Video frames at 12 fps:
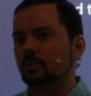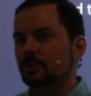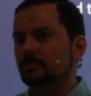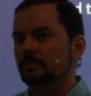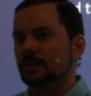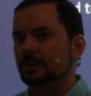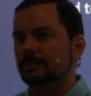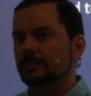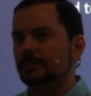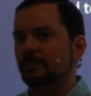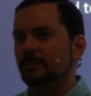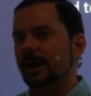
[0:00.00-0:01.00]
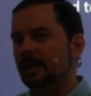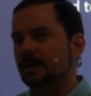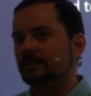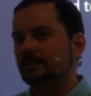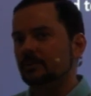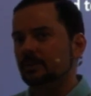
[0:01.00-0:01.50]
mean by writing
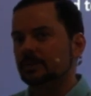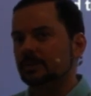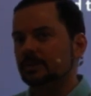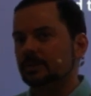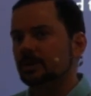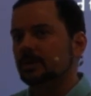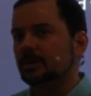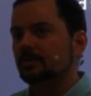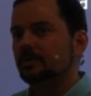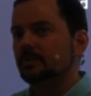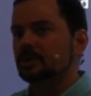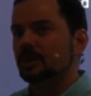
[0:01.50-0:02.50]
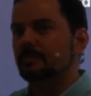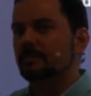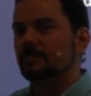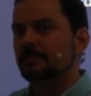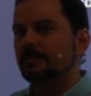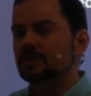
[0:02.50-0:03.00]
books which are
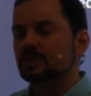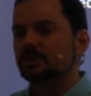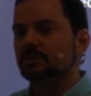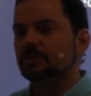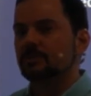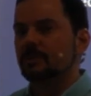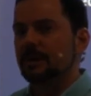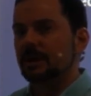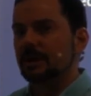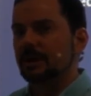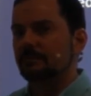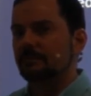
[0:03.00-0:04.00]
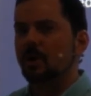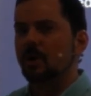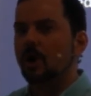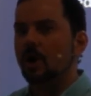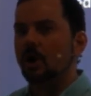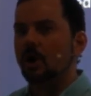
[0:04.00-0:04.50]
beneficial to prepare for
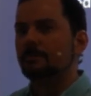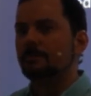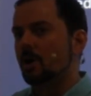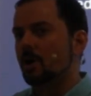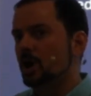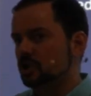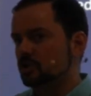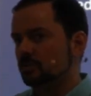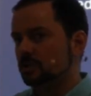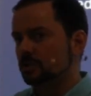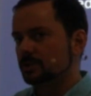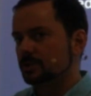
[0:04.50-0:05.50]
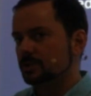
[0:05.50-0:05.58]
all modules?